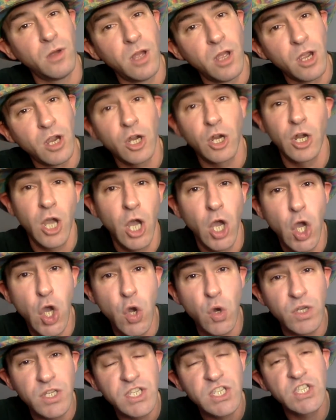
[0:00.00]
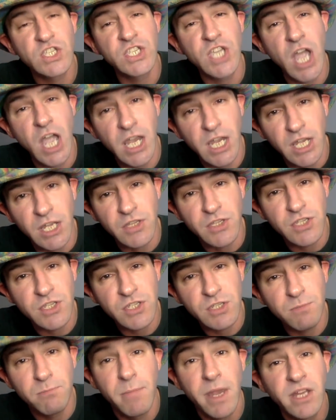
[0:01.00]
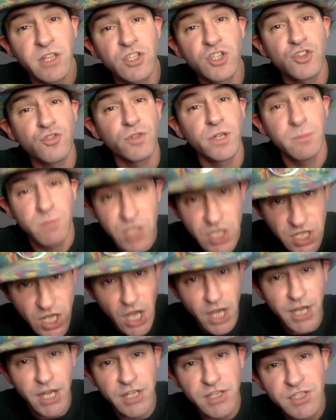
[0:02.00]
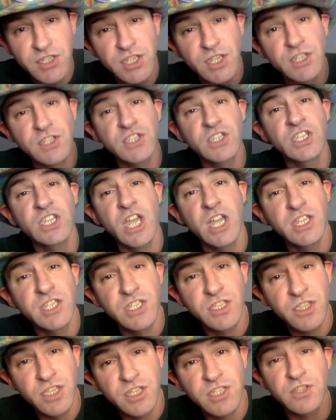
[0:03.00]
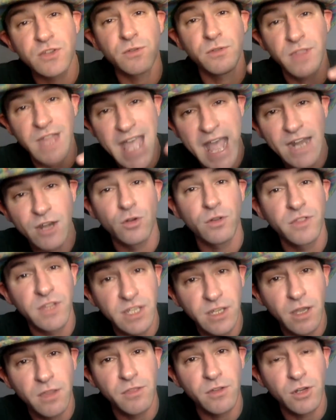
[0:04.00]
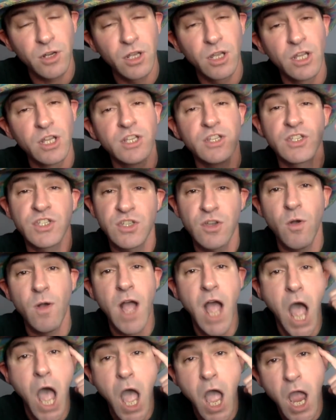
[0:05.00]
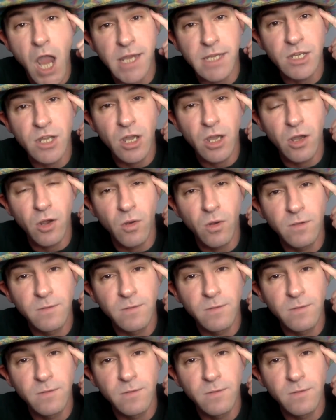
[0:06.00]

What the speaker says: Or, oh, science, mainstream science says this or that or the other, so I know.